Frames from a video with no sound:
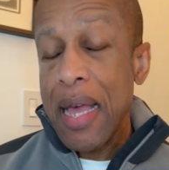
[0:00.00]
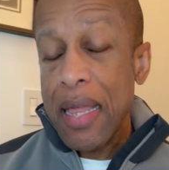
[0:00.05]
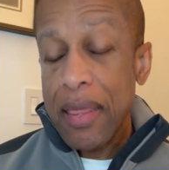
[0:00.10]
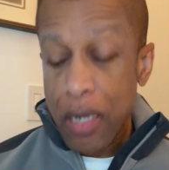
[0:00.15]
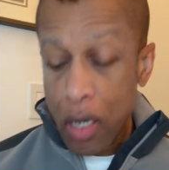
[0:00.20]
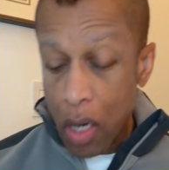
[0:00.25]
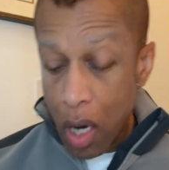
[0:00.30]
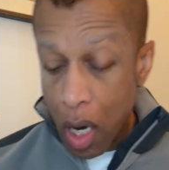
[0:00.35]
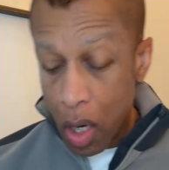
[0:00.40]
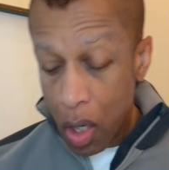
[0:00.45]

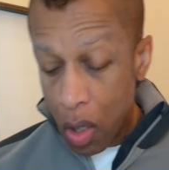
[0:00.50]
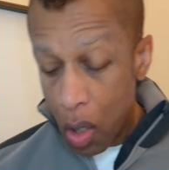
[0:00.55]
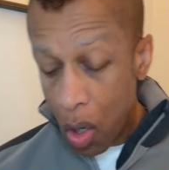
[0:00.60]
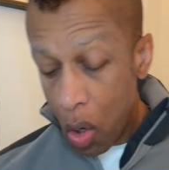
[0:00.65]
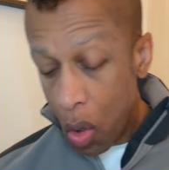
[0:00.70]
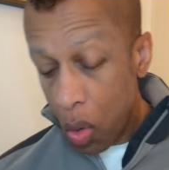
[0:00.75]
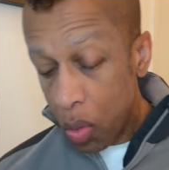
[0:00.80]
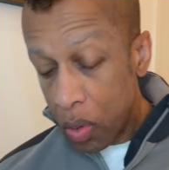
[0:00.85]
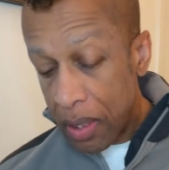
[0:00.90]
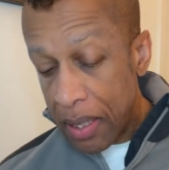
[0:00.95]
There are
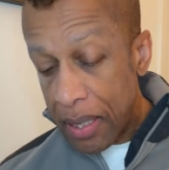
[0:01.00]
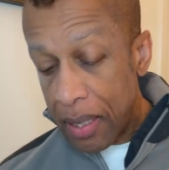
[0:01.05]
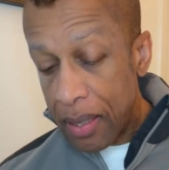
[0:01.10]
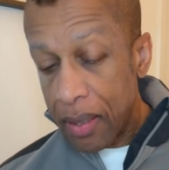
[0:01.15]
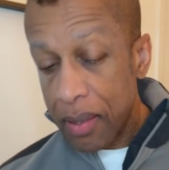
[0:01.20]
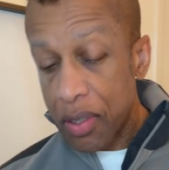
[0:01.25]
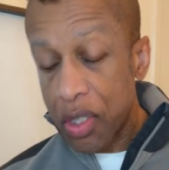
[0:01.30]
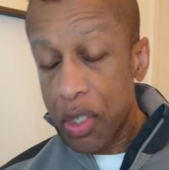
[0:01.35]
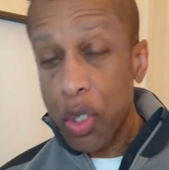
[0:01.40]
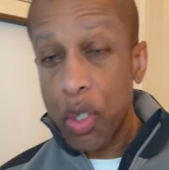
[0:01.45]

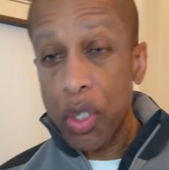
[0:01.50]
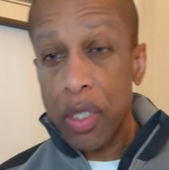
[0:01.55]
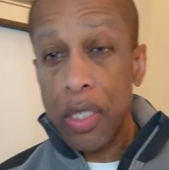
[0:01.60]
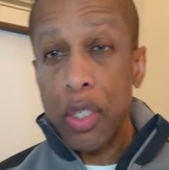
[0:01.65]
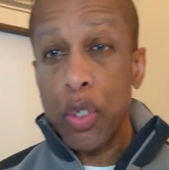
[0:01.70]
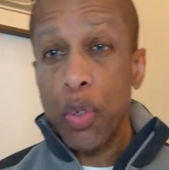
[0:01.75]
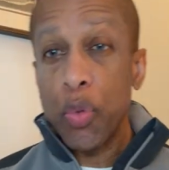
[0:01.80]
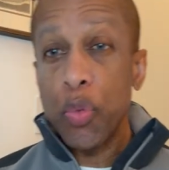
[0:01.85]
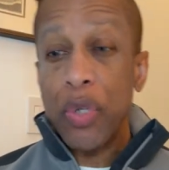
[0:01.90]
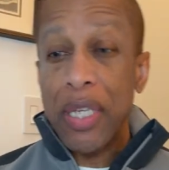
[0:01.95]
only
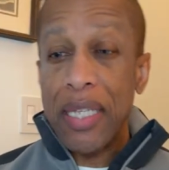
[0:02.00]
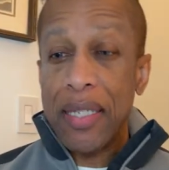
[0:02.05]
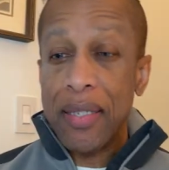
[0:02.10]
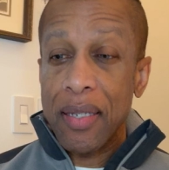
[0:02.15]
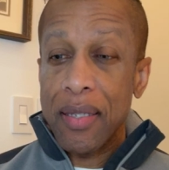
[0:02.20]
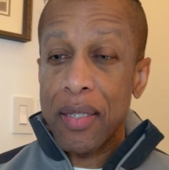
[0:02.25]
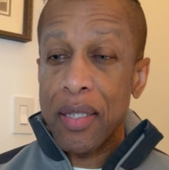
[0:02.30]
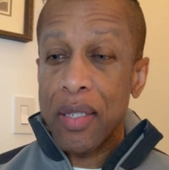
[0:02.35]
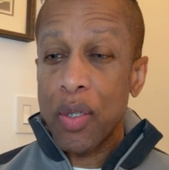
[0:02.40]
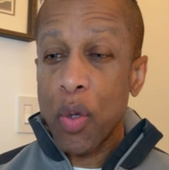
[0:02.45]
certain
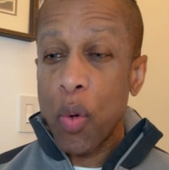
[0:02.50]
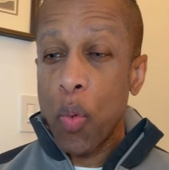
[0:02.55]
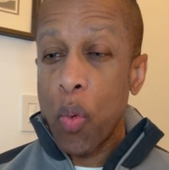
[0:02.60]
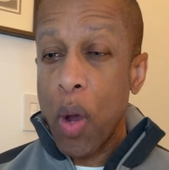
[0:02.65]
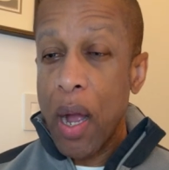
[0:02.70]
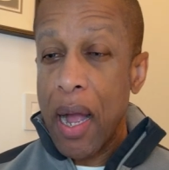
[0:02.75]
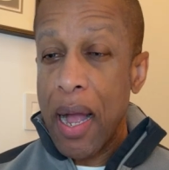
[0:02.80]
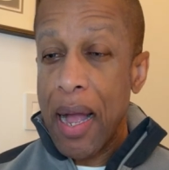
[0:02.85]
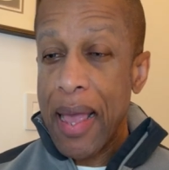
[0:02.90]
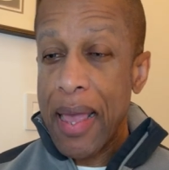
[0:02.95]
reasons
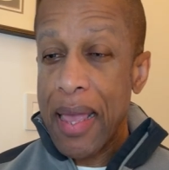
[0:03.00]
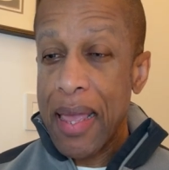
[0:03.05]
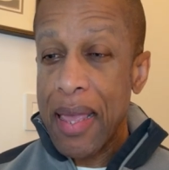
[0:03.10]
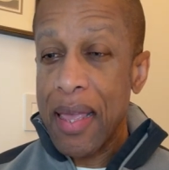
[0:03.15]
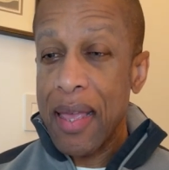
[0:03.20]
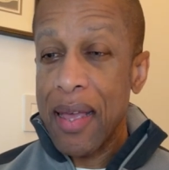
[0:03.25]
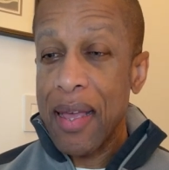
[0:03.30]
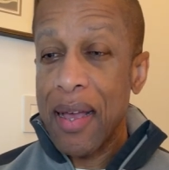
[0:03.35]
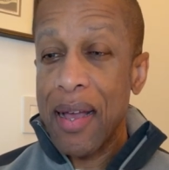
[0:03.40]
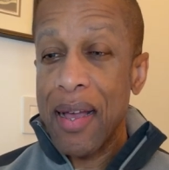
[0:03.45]

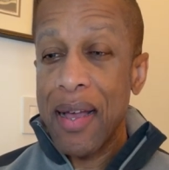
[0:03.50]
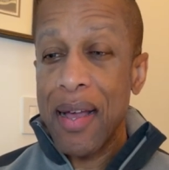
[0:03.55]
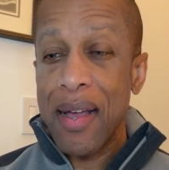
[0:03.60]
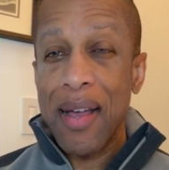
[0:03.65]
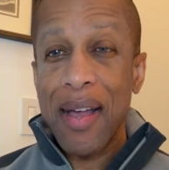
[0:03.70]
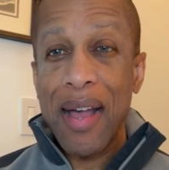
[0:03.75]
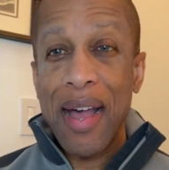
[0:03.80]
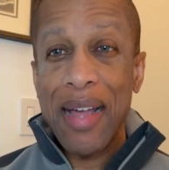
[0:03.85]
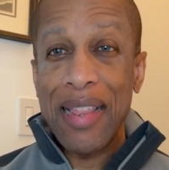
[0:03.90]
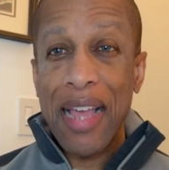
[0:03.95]
why
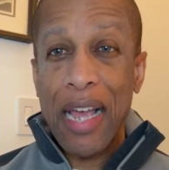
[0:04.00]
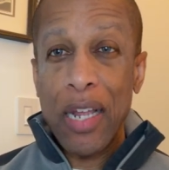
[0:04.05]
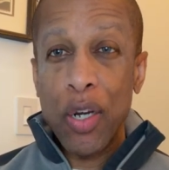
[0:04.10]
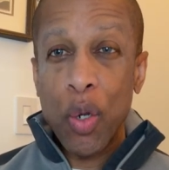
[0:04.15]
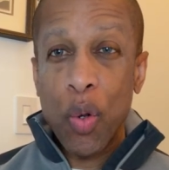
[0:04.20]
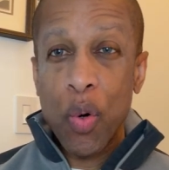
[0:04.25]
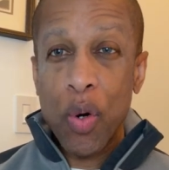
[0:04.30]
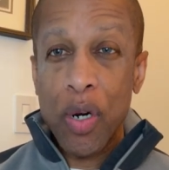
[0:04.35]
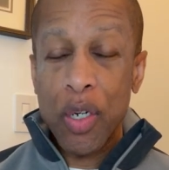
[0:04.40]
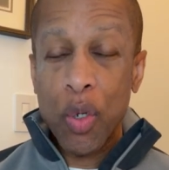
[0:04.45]
a
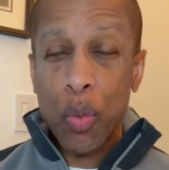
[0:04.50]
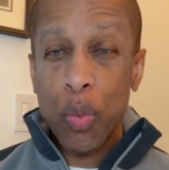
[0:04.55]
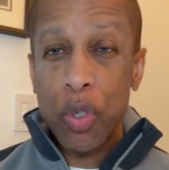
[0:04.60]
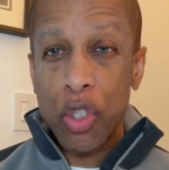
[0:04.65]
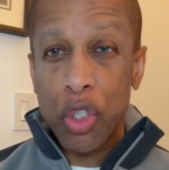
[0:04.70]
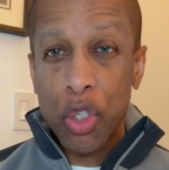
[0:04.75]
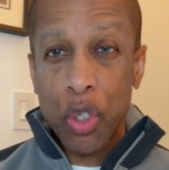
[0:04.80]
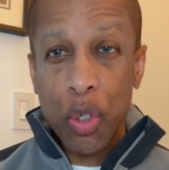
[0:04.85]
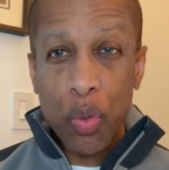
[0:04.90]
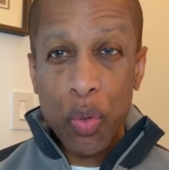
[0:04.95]
landlord
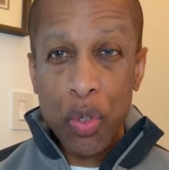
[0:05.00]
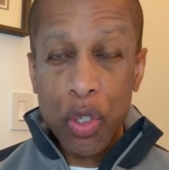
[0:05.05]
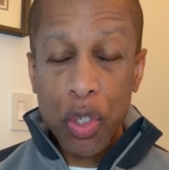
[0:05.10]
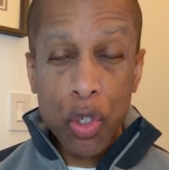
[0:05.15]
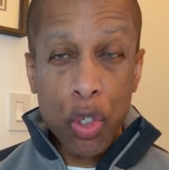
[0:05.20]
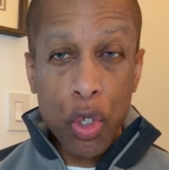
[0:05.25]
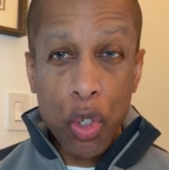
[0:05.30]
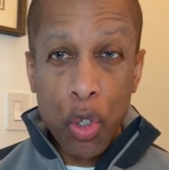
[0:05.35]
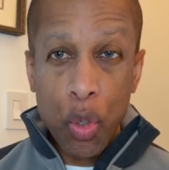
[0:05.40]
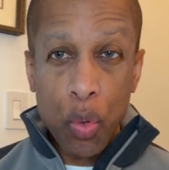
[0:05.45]
will
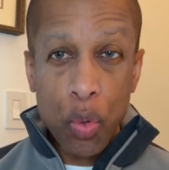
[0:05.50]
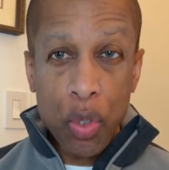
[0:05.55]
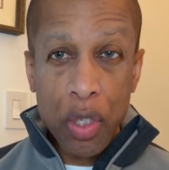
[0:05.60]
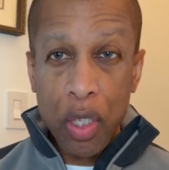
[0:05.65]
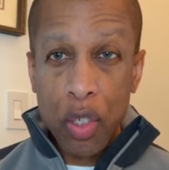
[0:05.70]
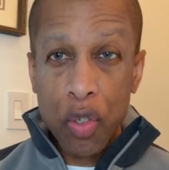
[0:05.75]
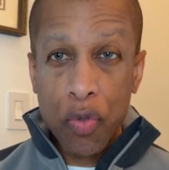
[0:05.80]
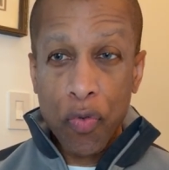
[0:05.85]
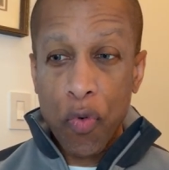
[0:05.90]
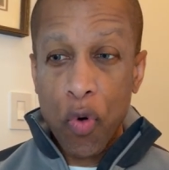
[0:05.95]
choose to use
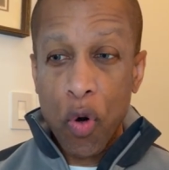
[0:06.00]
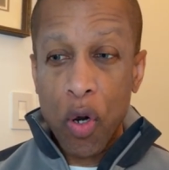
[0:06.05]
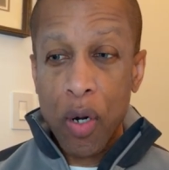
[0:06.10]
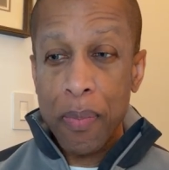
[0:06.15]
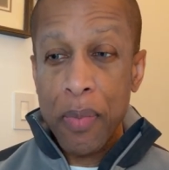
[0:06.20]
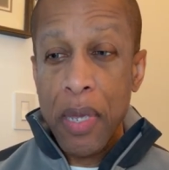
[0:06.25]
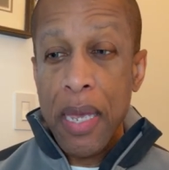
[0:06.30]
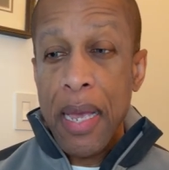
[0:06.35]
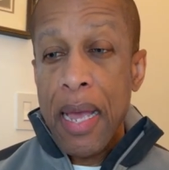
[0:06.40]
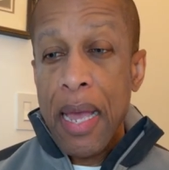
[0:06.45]
this
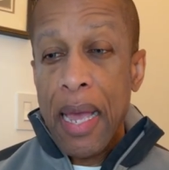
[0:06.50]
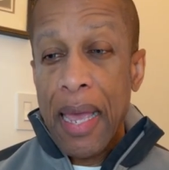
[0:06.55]
form.